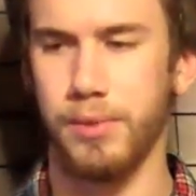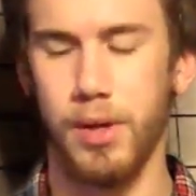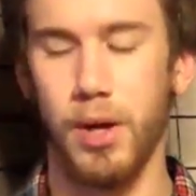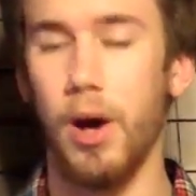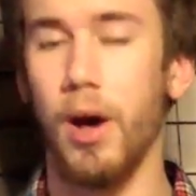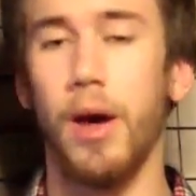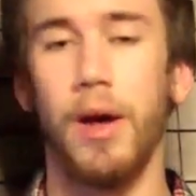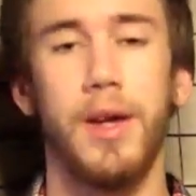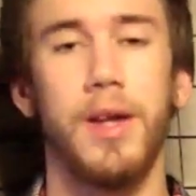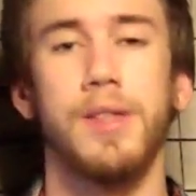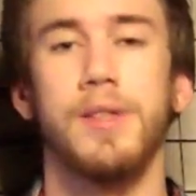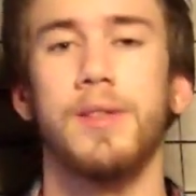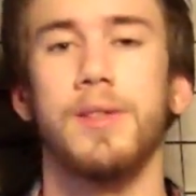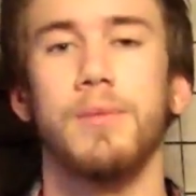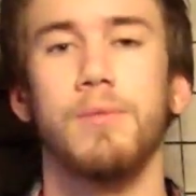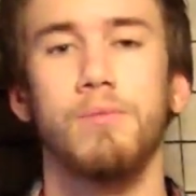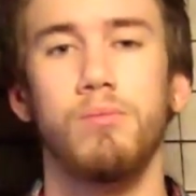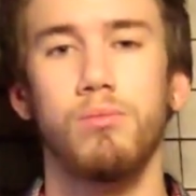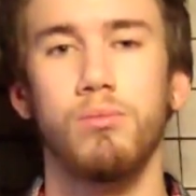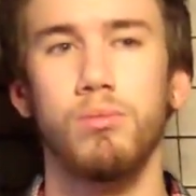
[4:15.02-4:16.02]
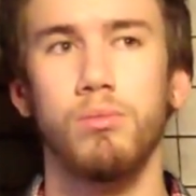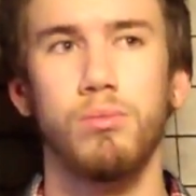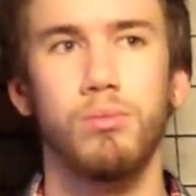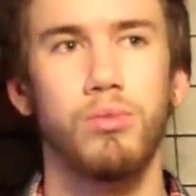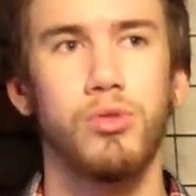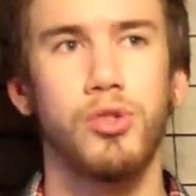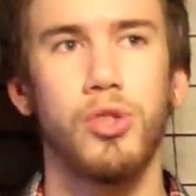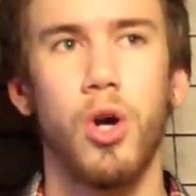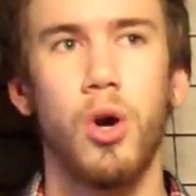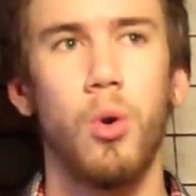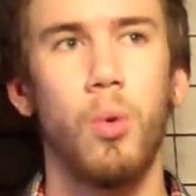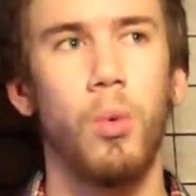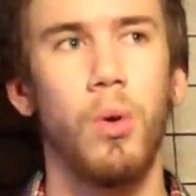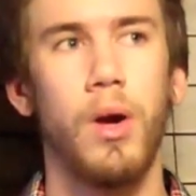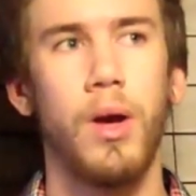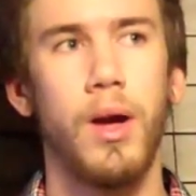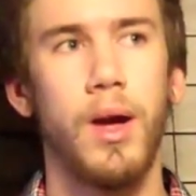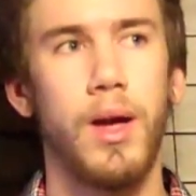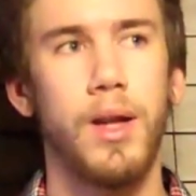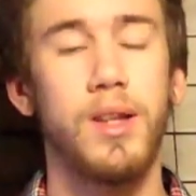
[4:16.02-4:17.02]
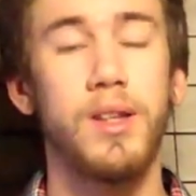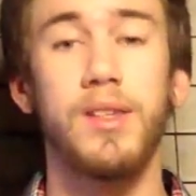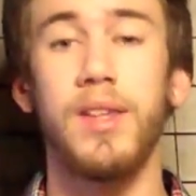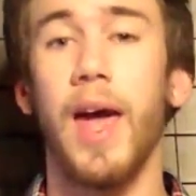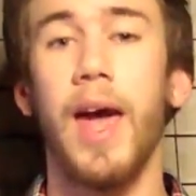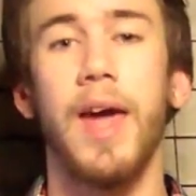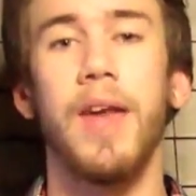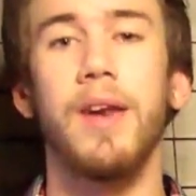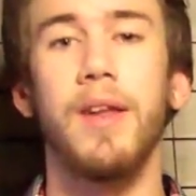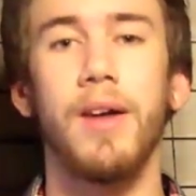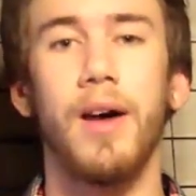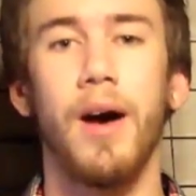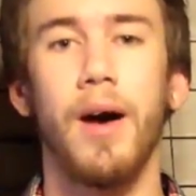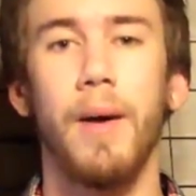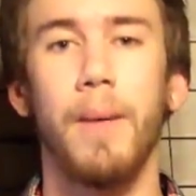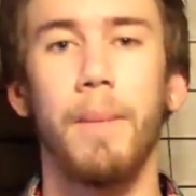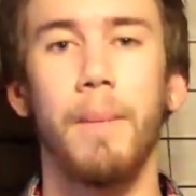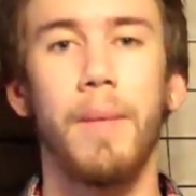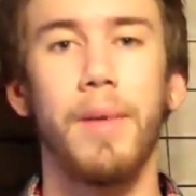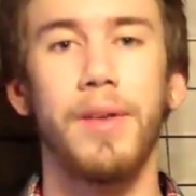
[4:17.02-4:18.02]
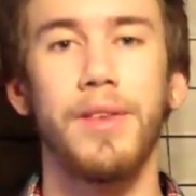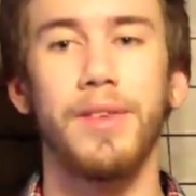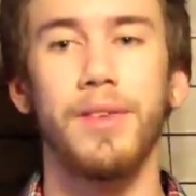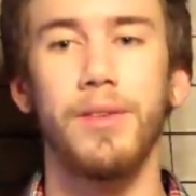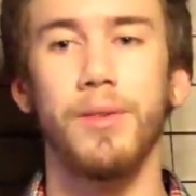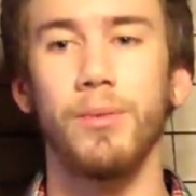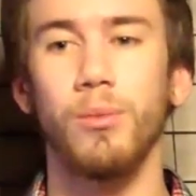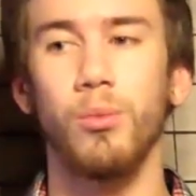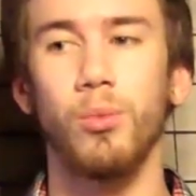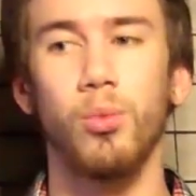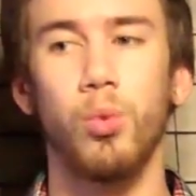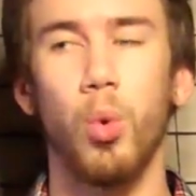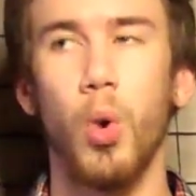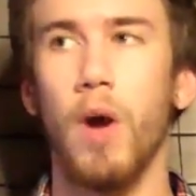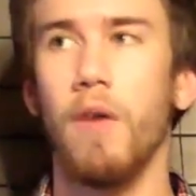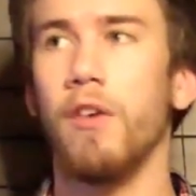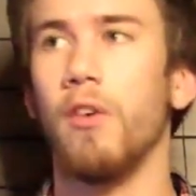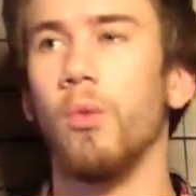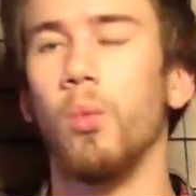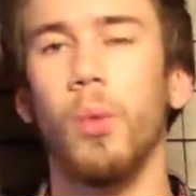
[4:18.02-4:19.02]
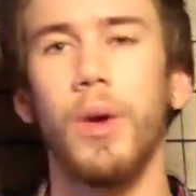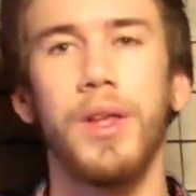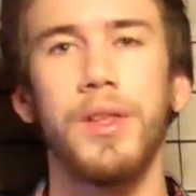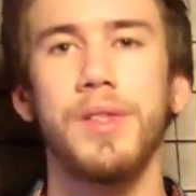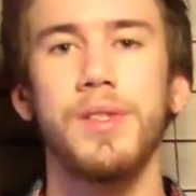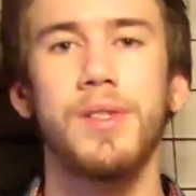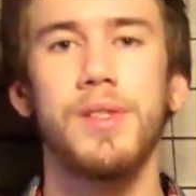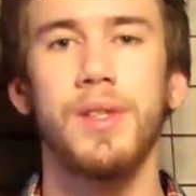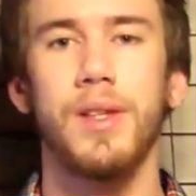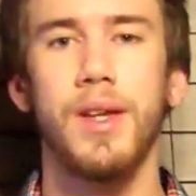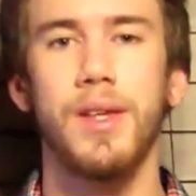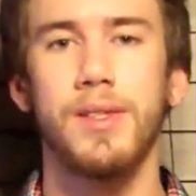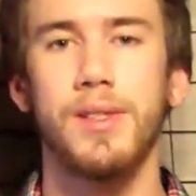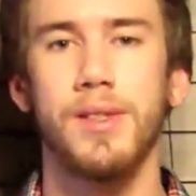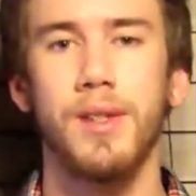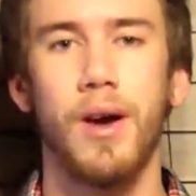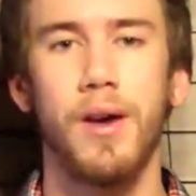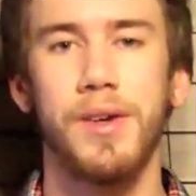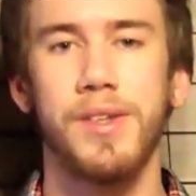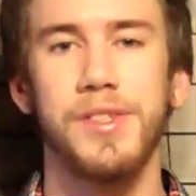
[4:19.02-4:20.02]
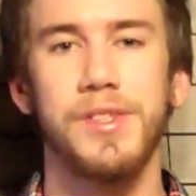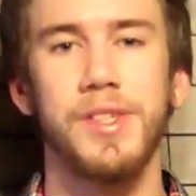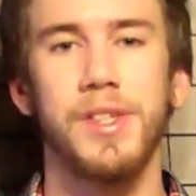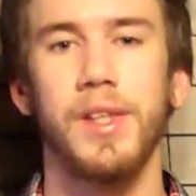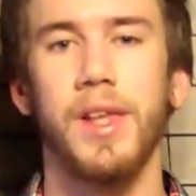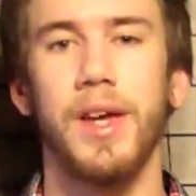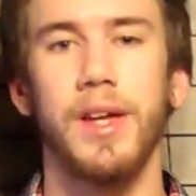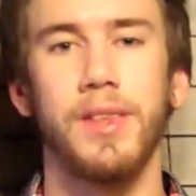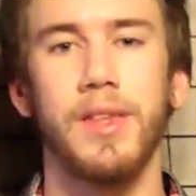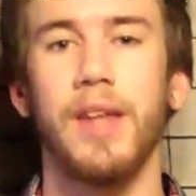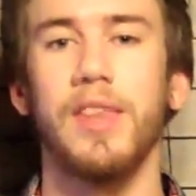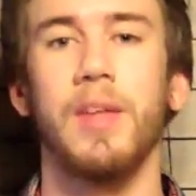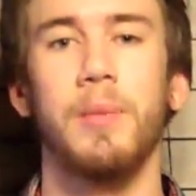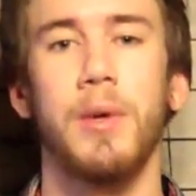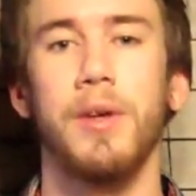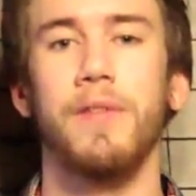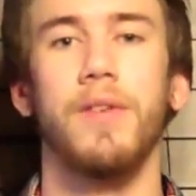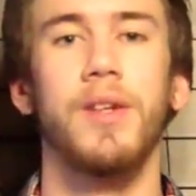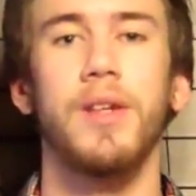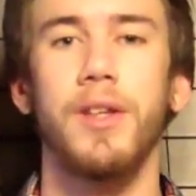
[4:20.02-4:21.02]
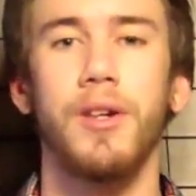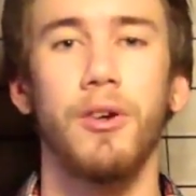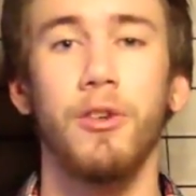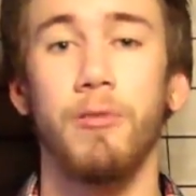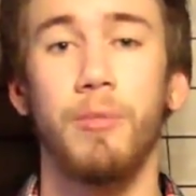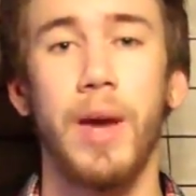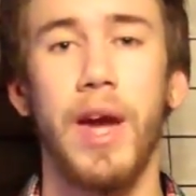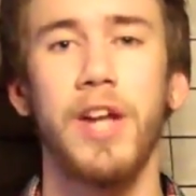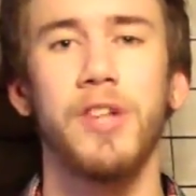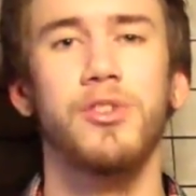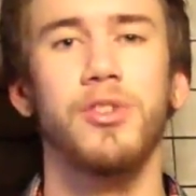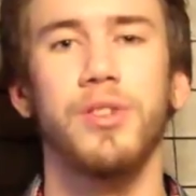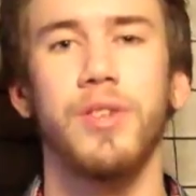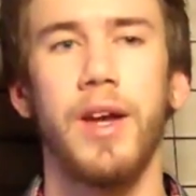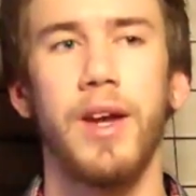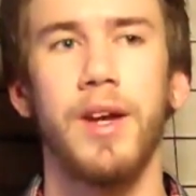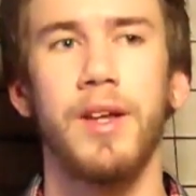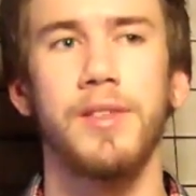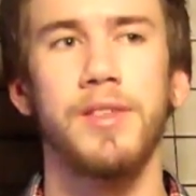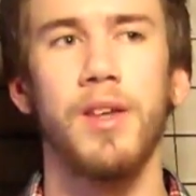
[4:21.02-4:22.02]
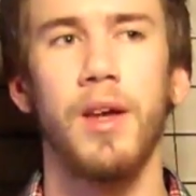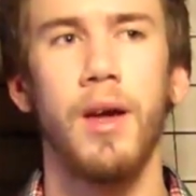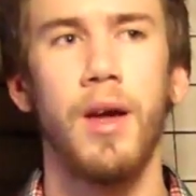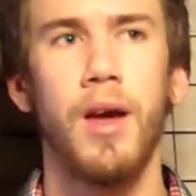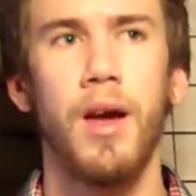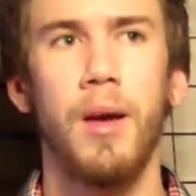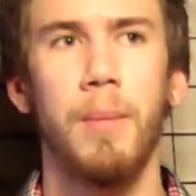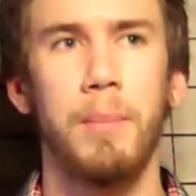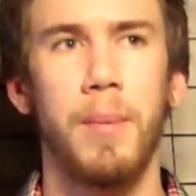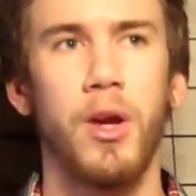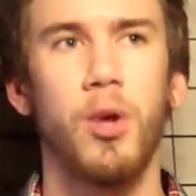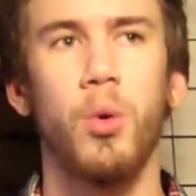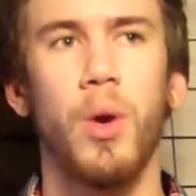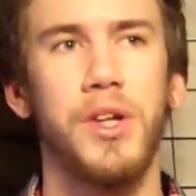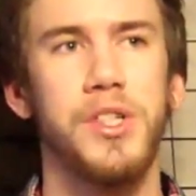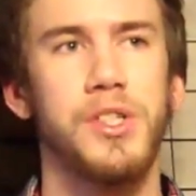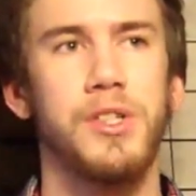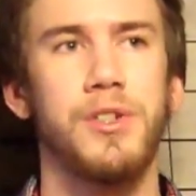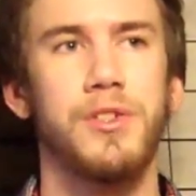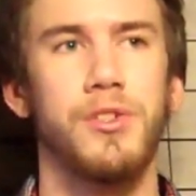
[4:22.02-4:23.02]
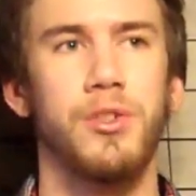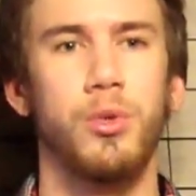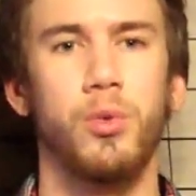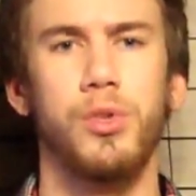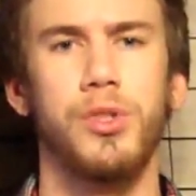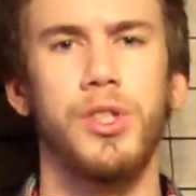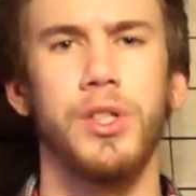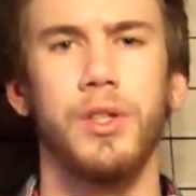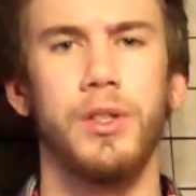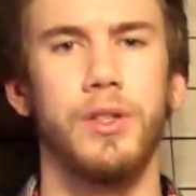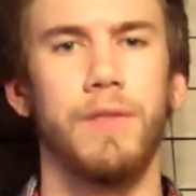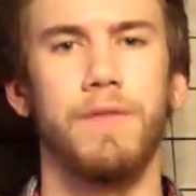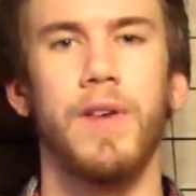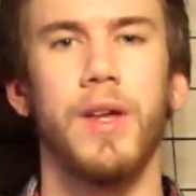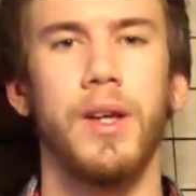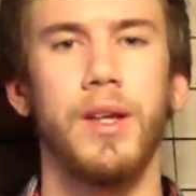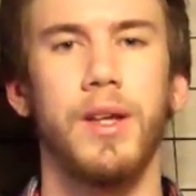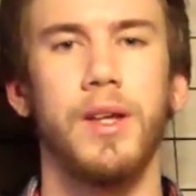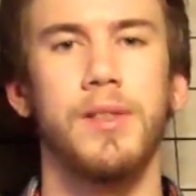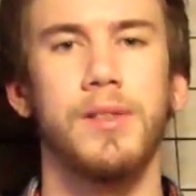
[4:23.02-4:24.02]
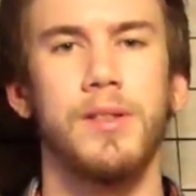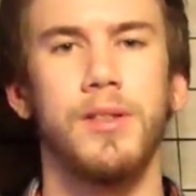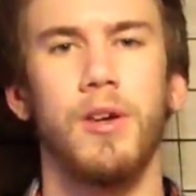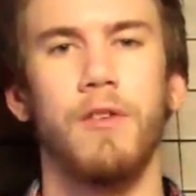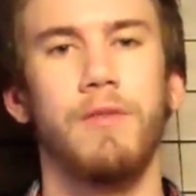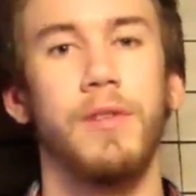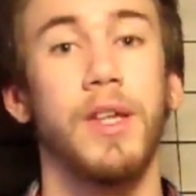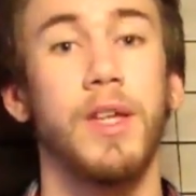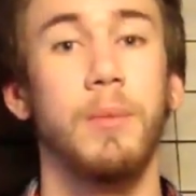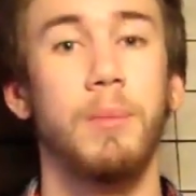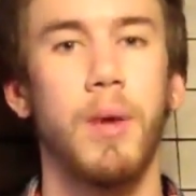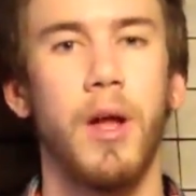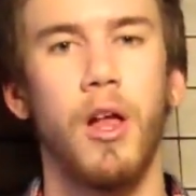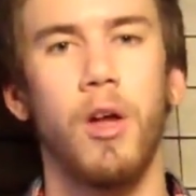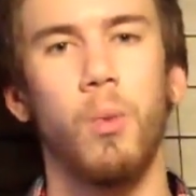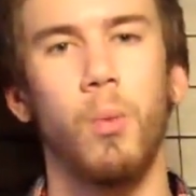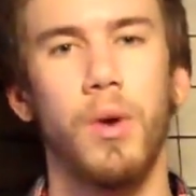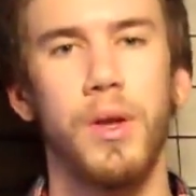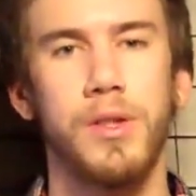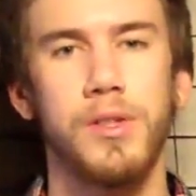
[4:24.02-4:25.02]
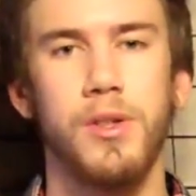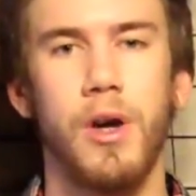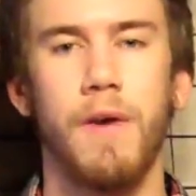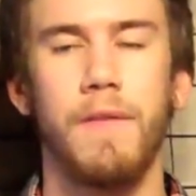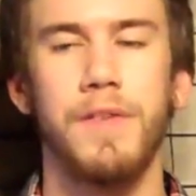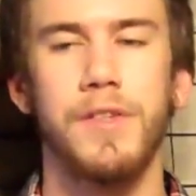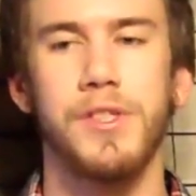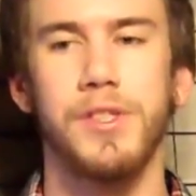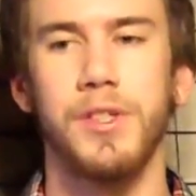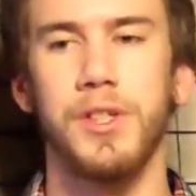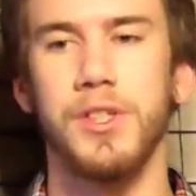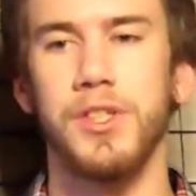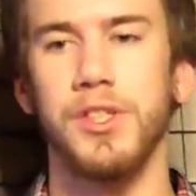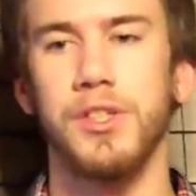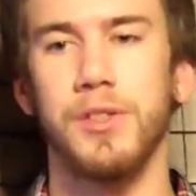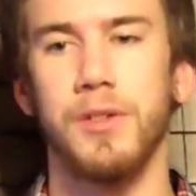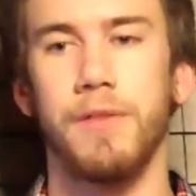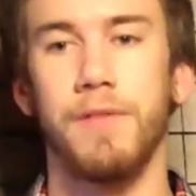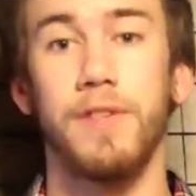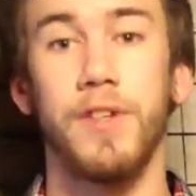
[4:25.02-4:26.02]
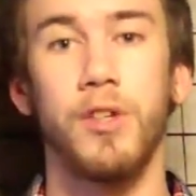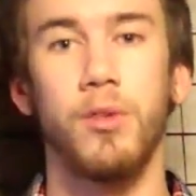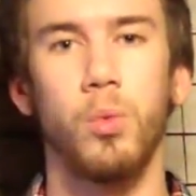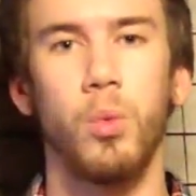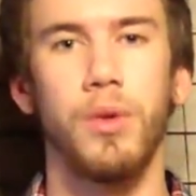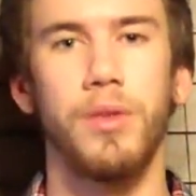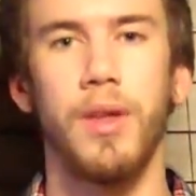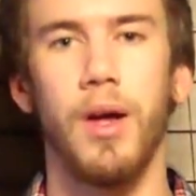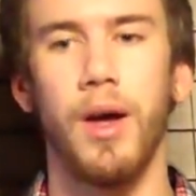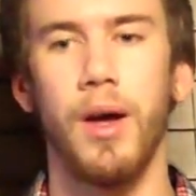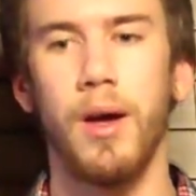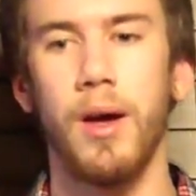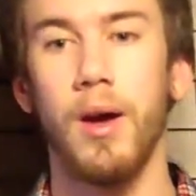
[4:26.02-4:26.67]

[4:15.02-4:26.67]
it's so dead. Whoever wins, it's honestly, like, not that big of a deal. If Paige retains, my question is, who is she going to defend against? You know, if Nikki Bella wins, obviously she's in a feud with